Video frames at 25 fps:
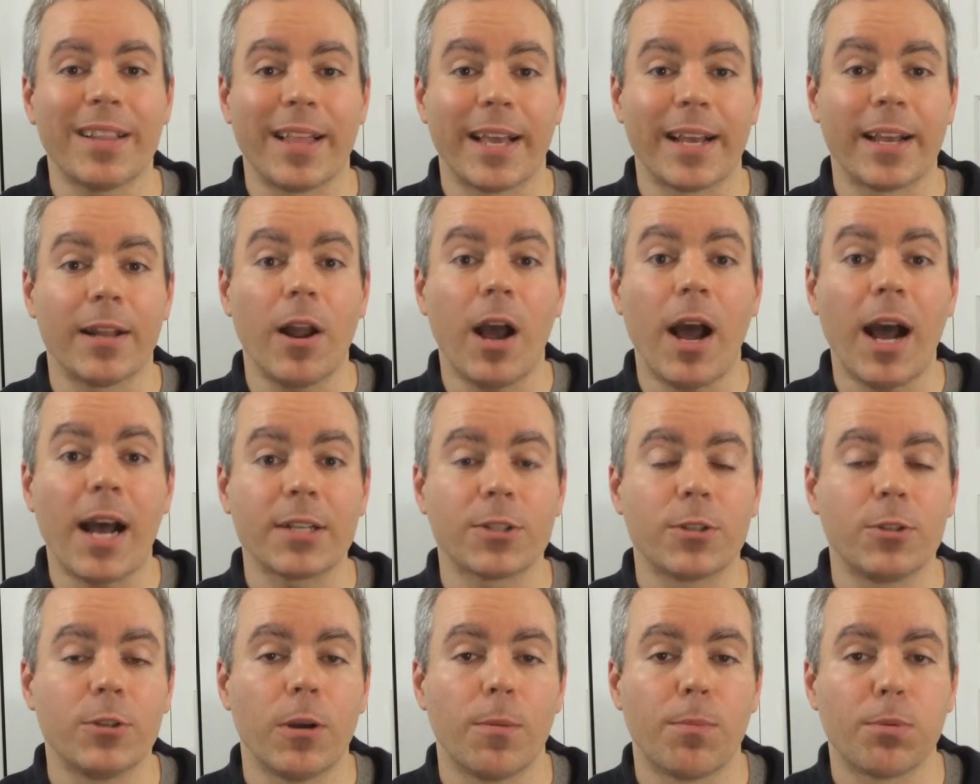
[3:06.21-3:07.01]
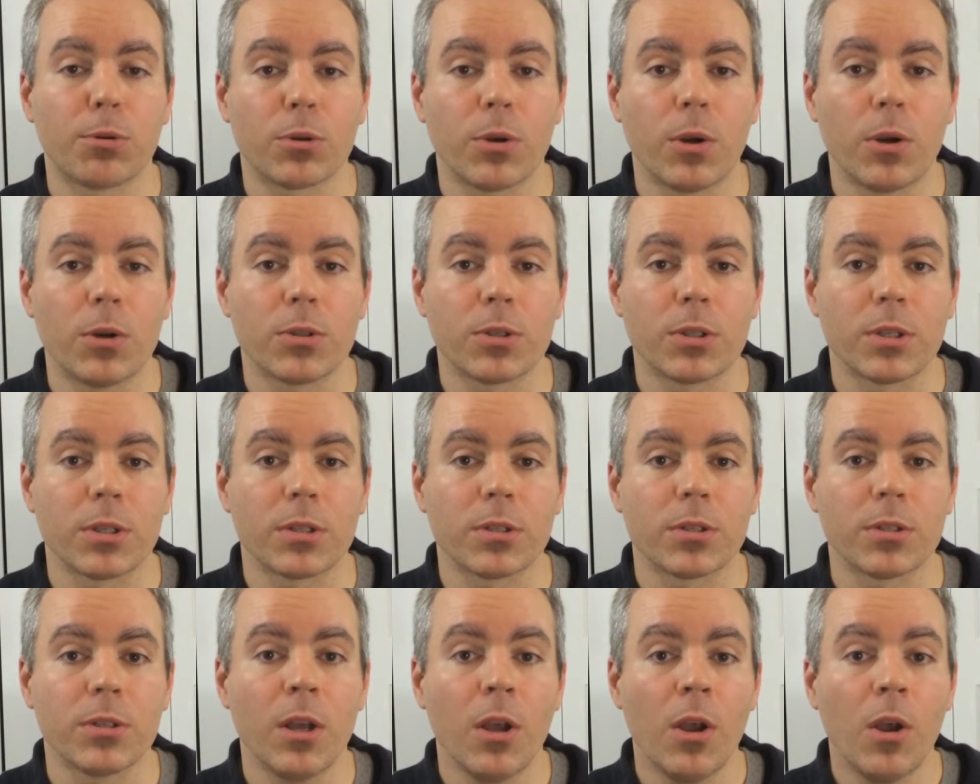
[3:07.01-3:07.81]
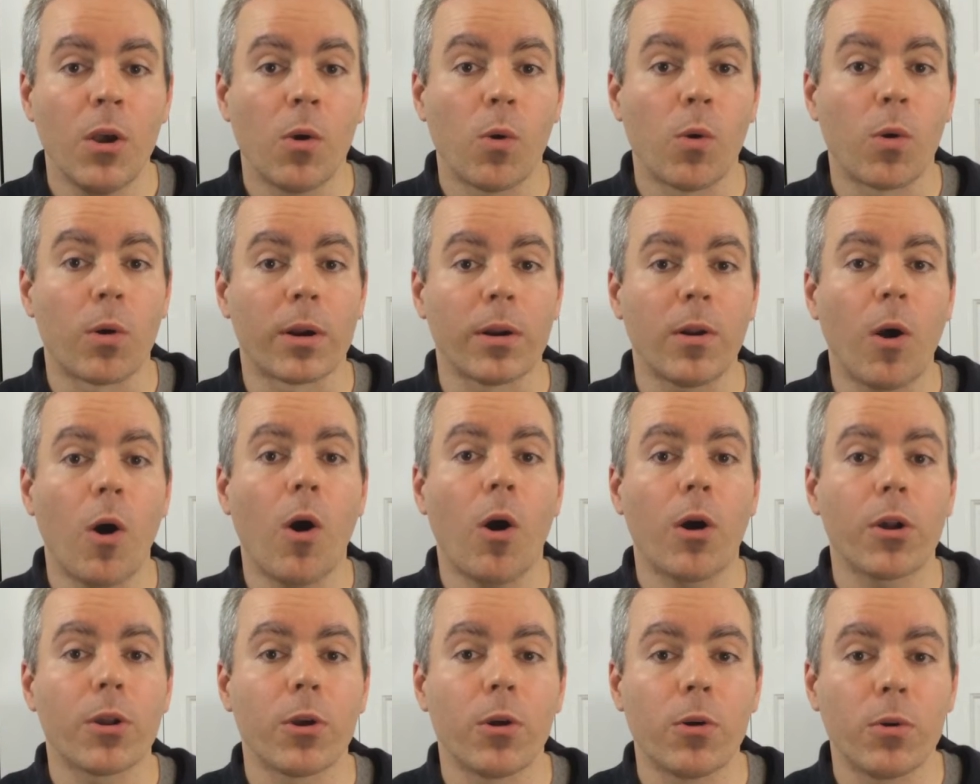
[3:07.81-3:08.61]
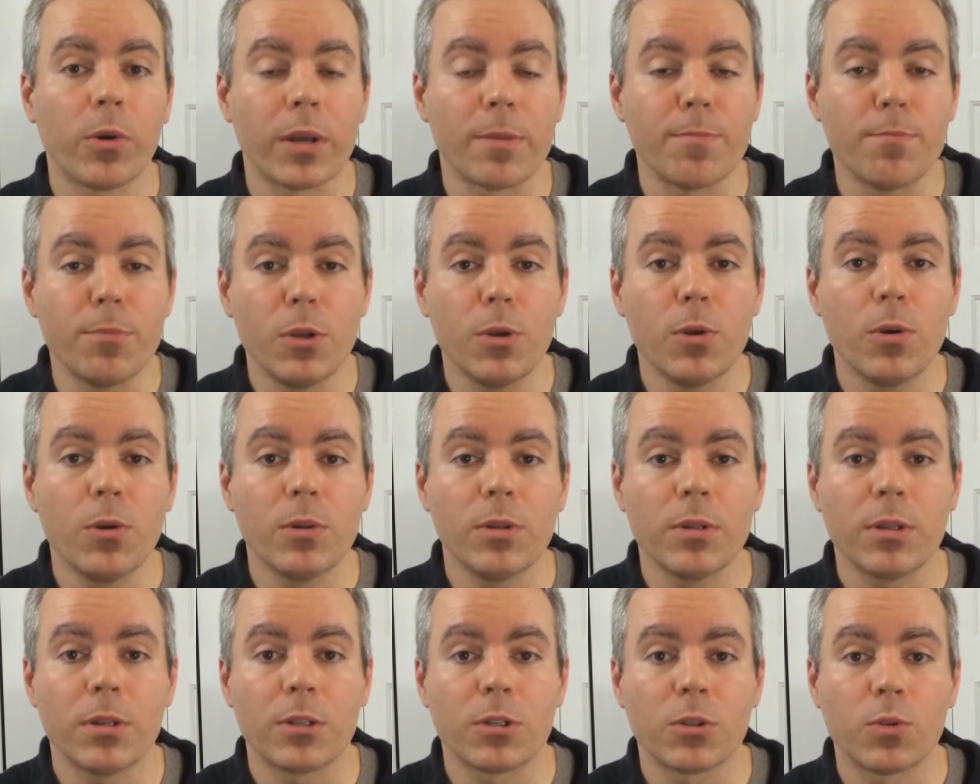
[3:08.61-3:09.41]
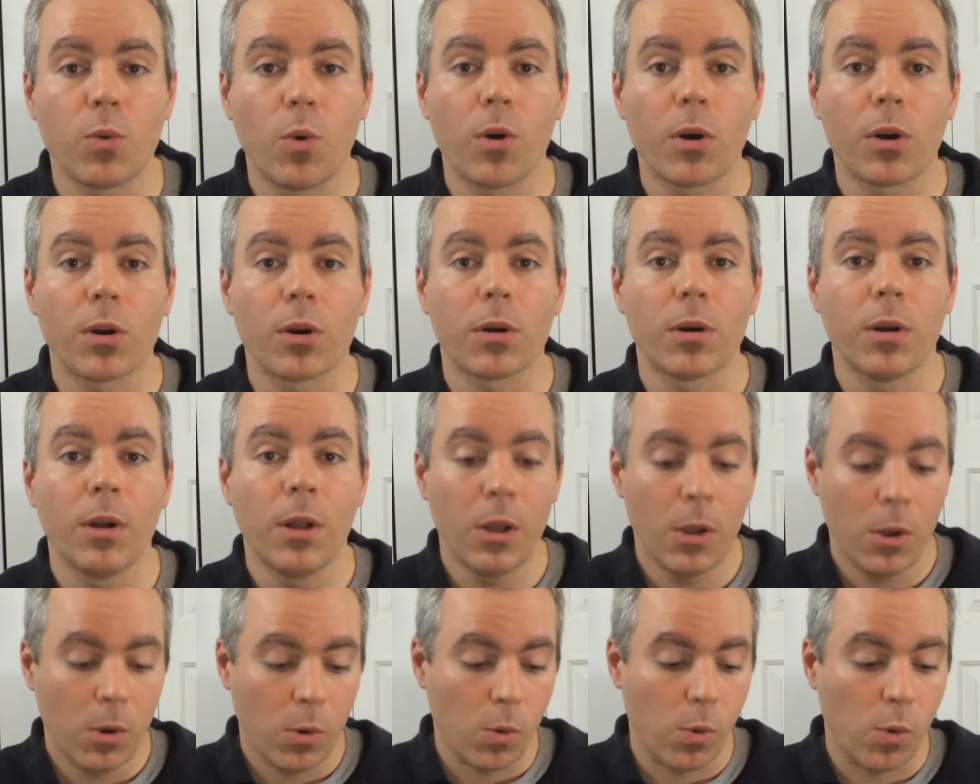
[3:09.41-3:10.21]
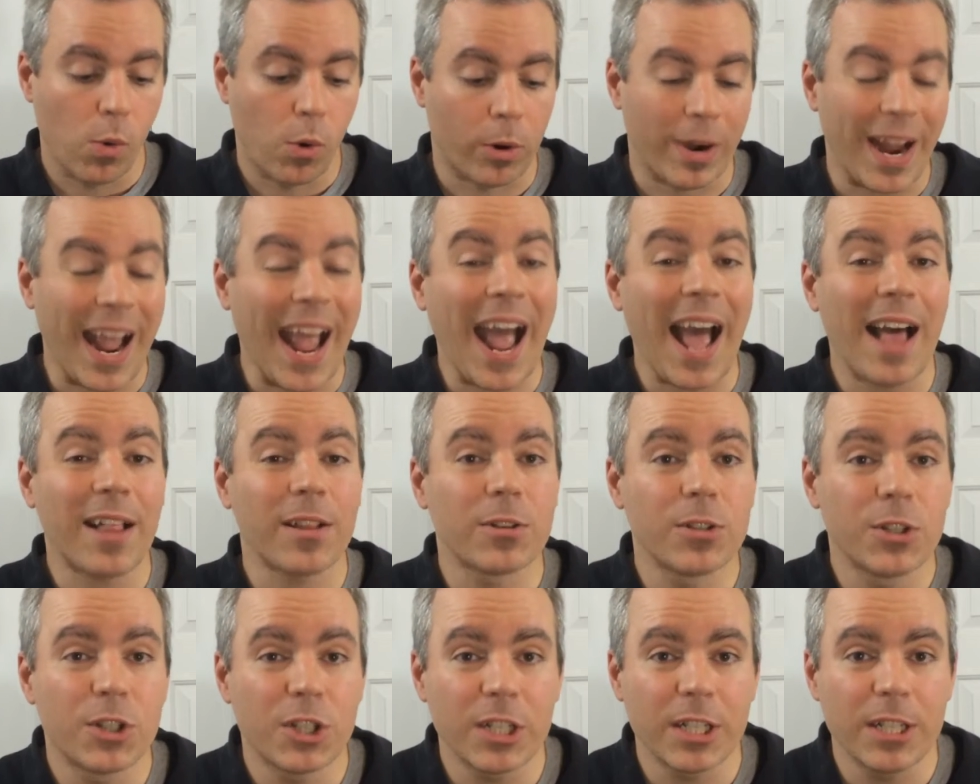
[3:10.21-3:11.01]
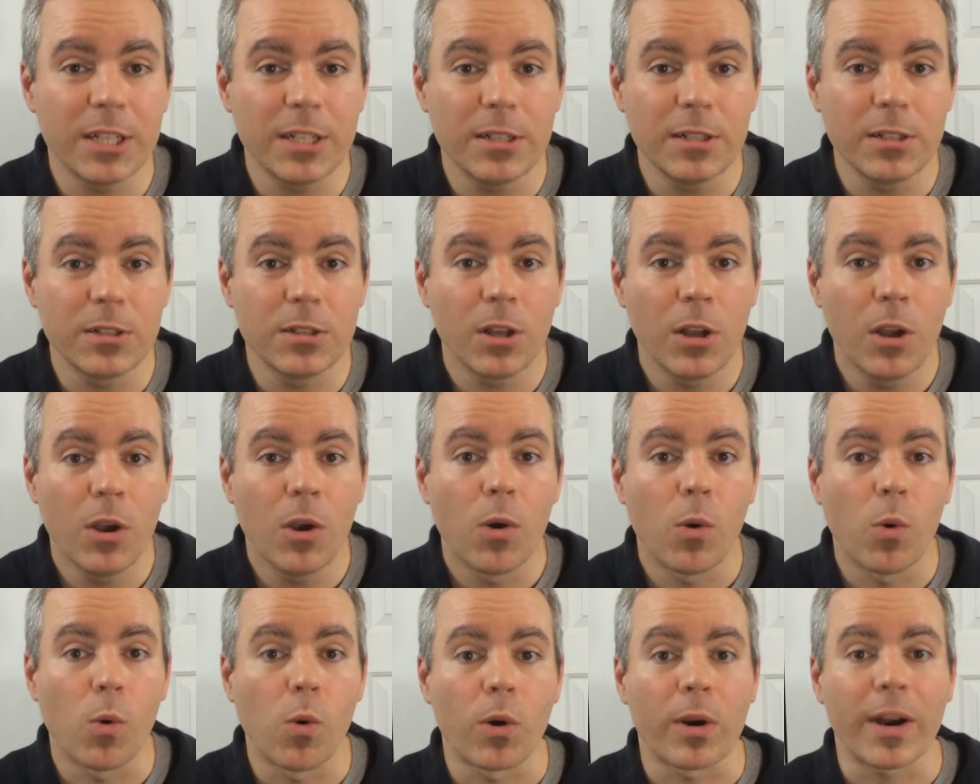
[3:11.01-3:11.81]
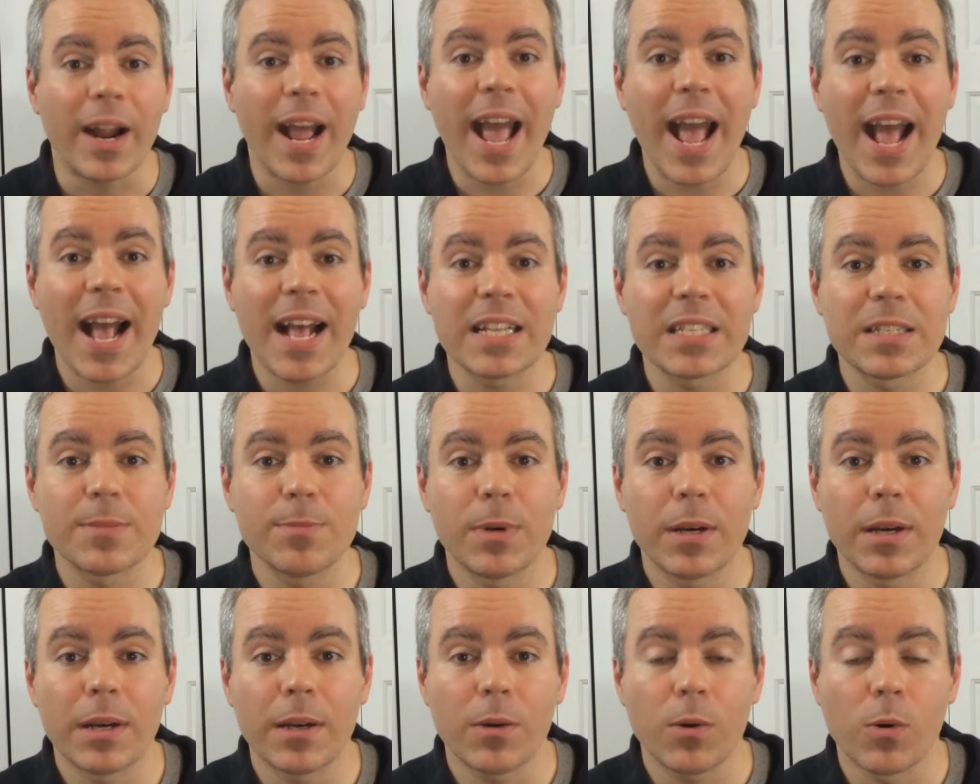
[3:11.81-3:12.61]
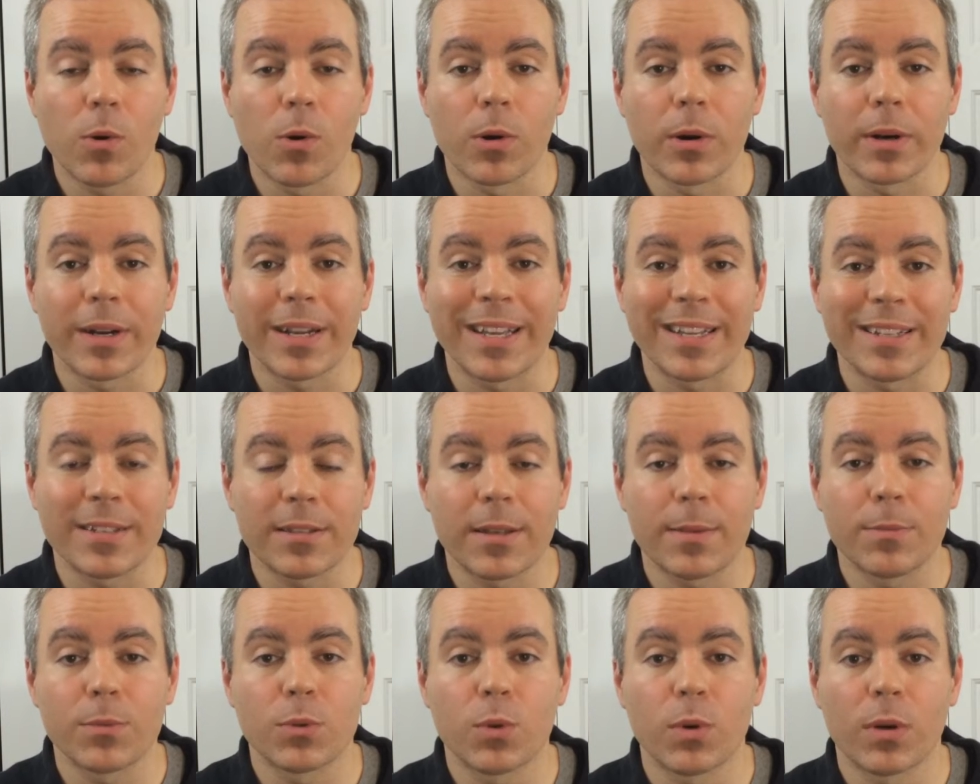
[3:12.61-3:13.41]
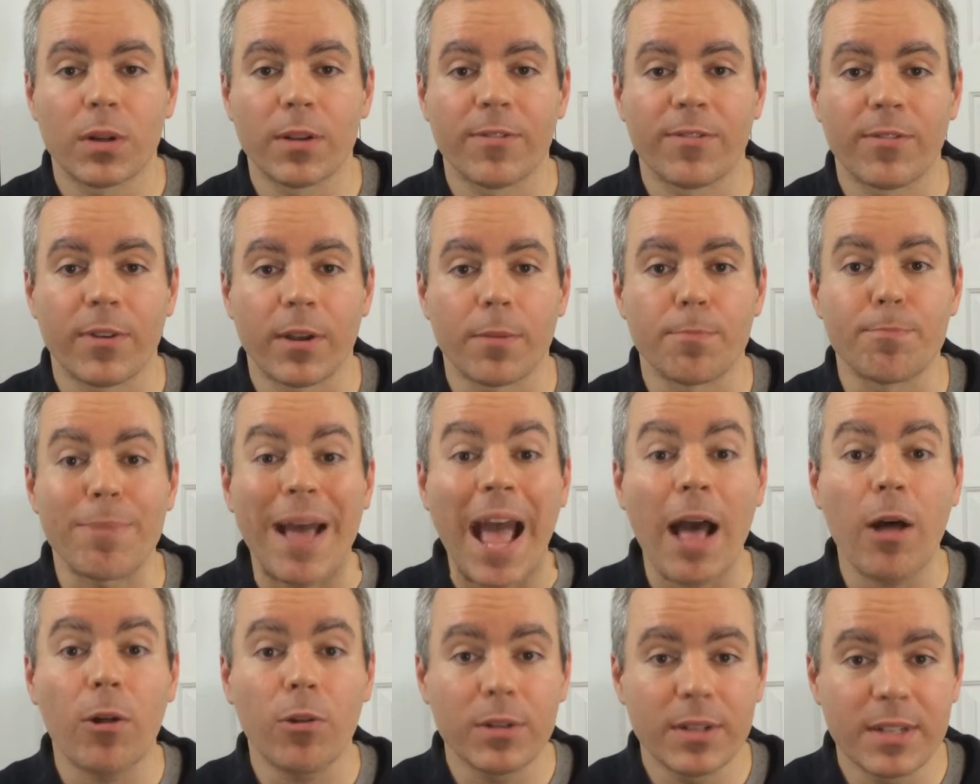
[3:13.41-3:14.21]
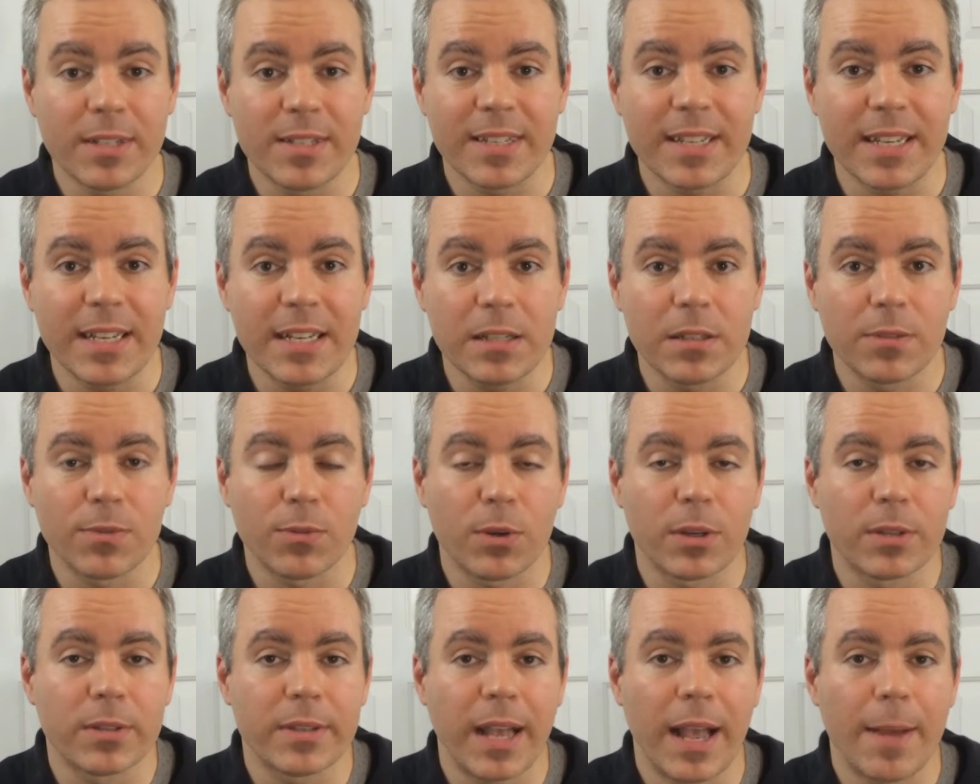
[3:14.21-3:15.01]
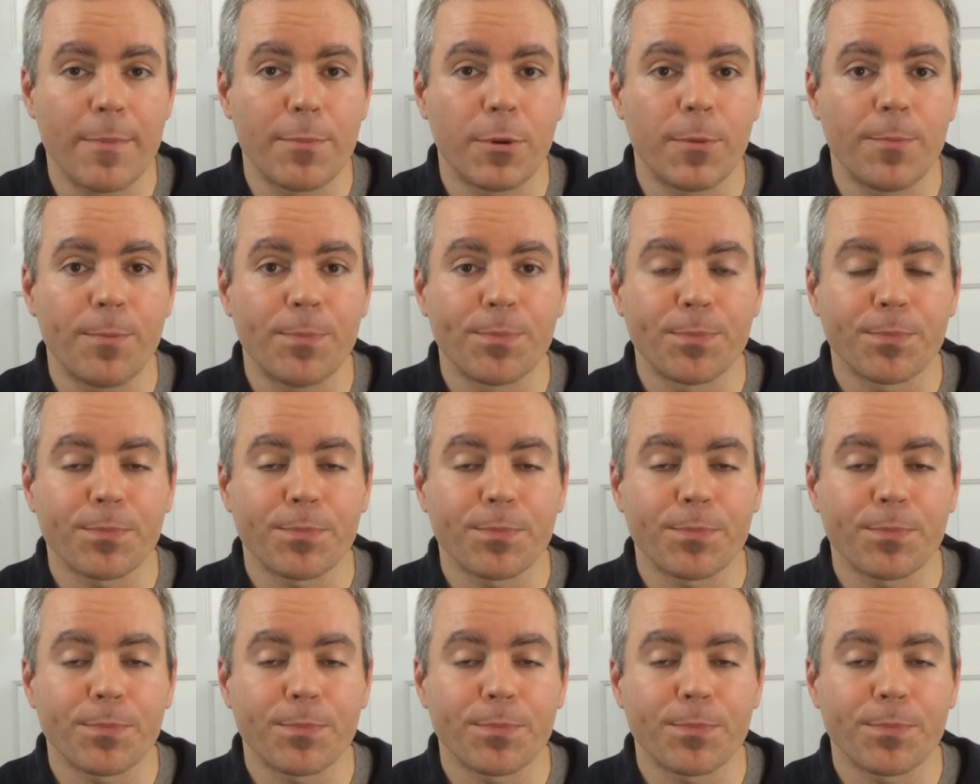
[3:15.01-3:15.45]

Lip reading: Like an osteoporosis or an autoimmune disorder or allergies or asthma or some sort of bowel disease, for example.